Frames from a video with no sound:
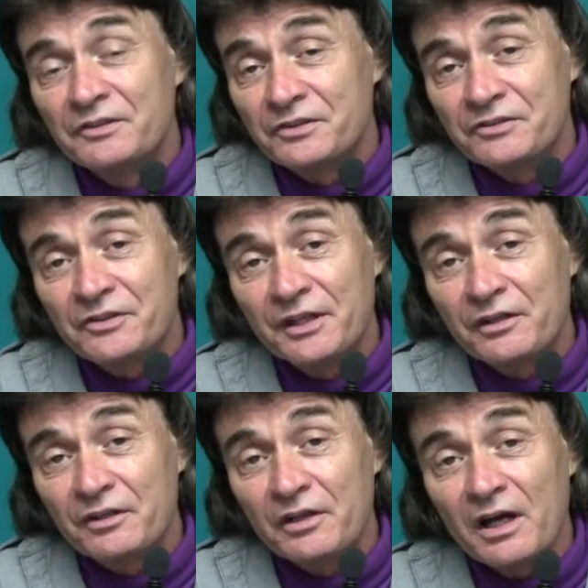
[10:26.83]
since they
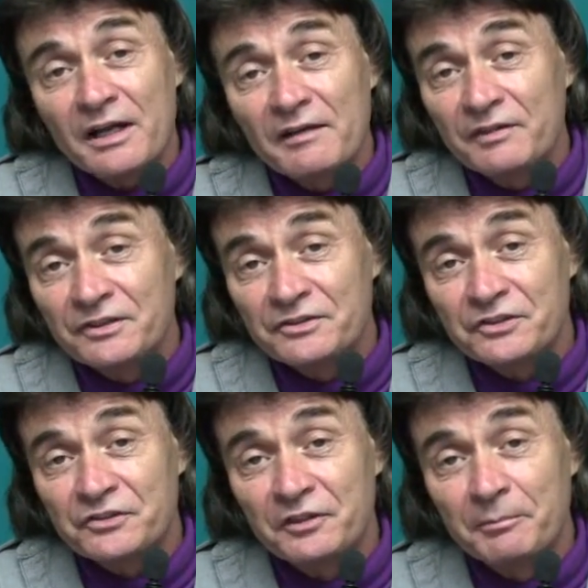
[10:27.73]
could not have
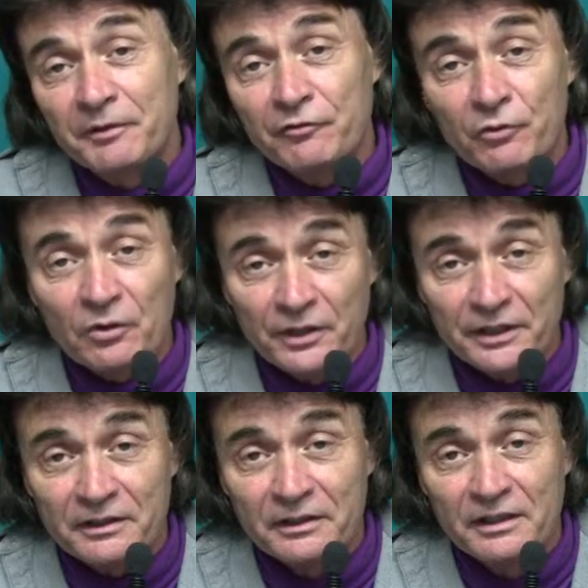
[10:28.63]
existed before
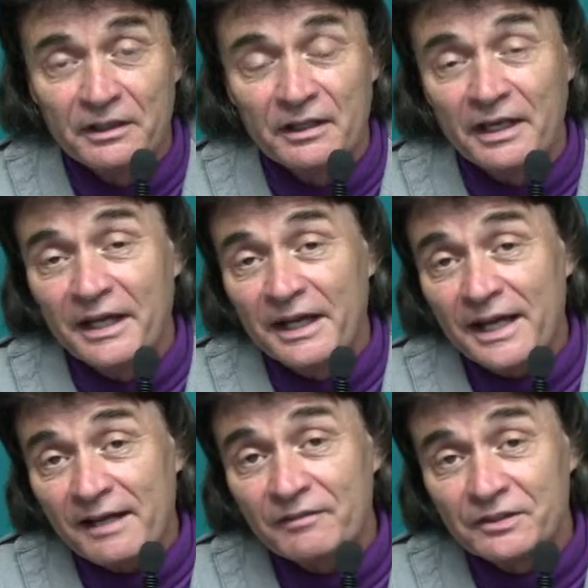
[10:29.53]
it and
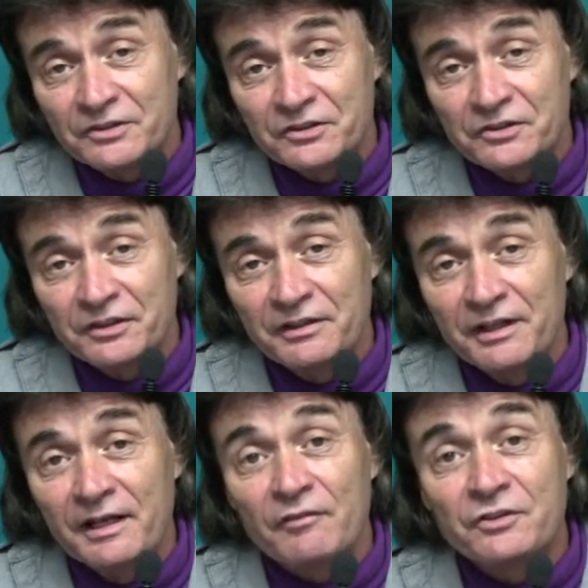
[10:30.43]
have
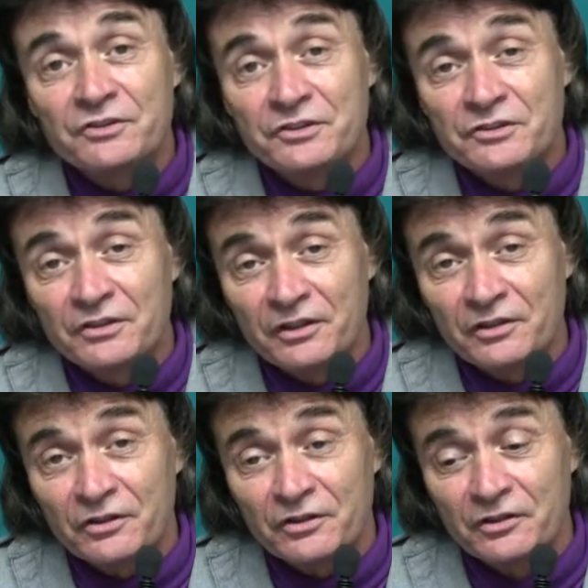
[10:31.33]
existed ever since it
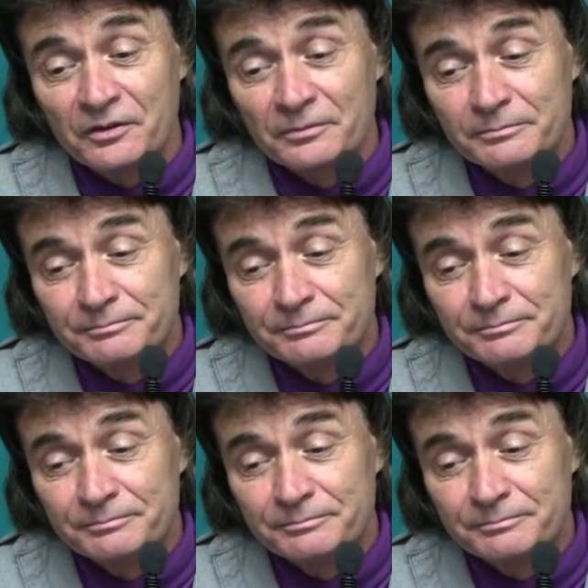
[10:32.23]
occurred.